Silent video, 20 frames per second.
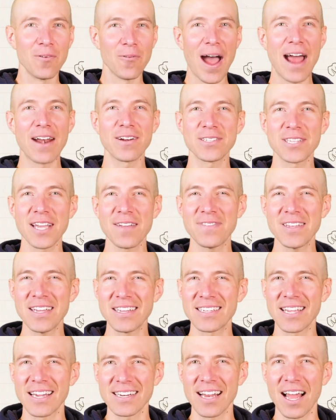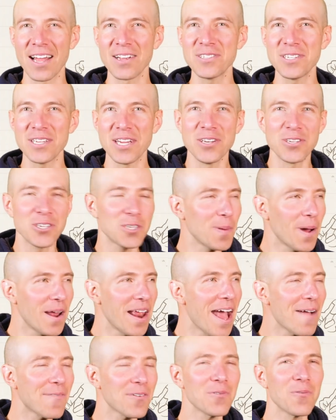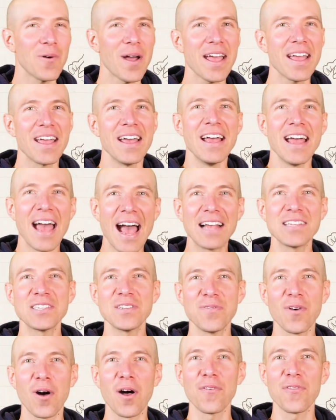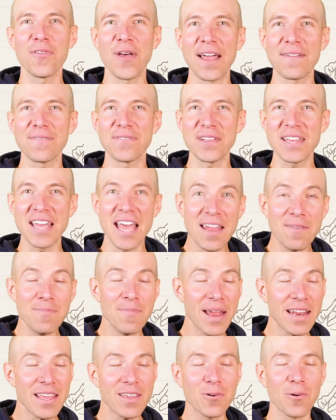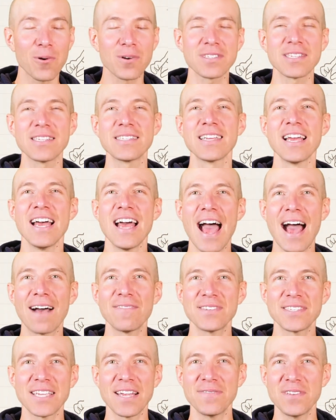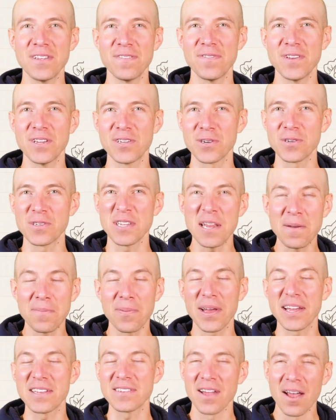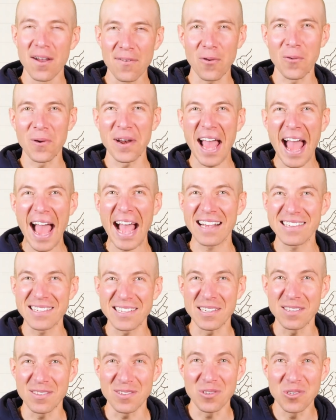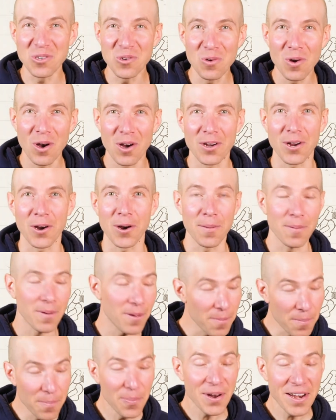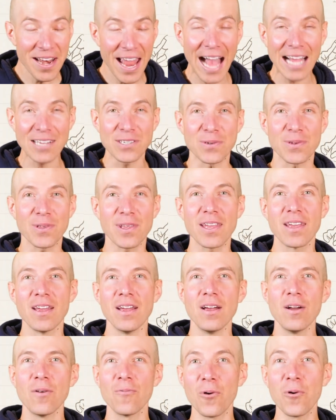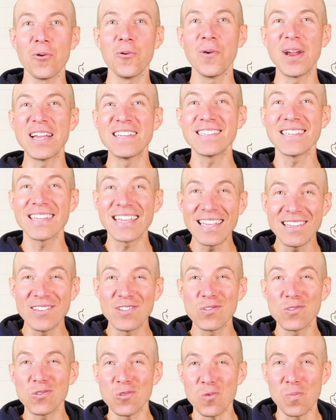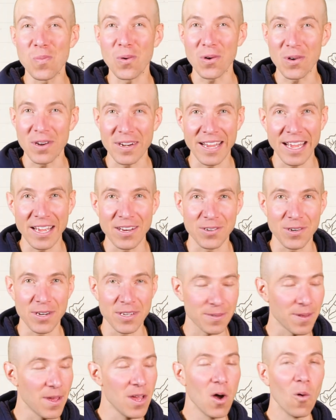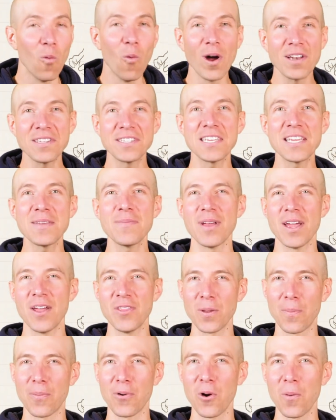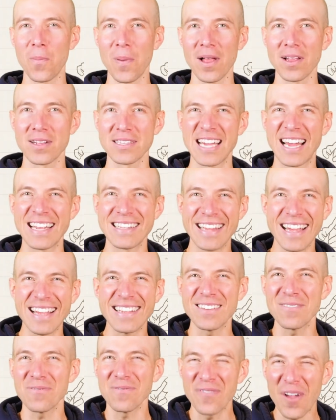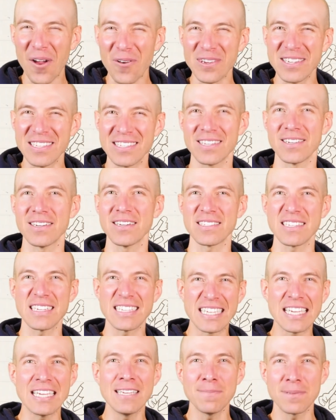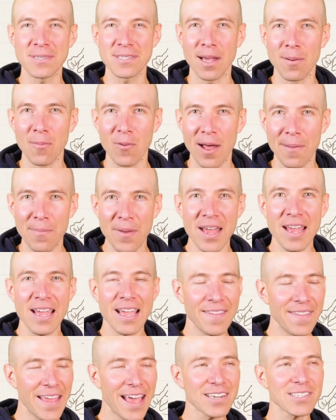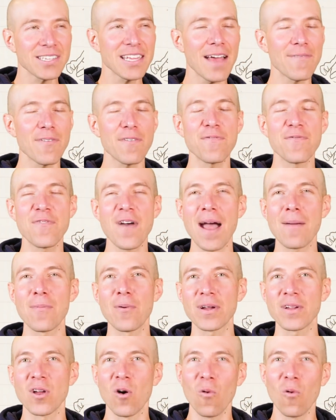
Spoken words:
Rider safety and technology in just about every way has evolved, thankfully, and many courses have safety features in place for when accidents do occur. But naturally, road racing is super dangerous. One team in the pro peloton takes it very seriously, Team Sunweb, and they actually have a fabric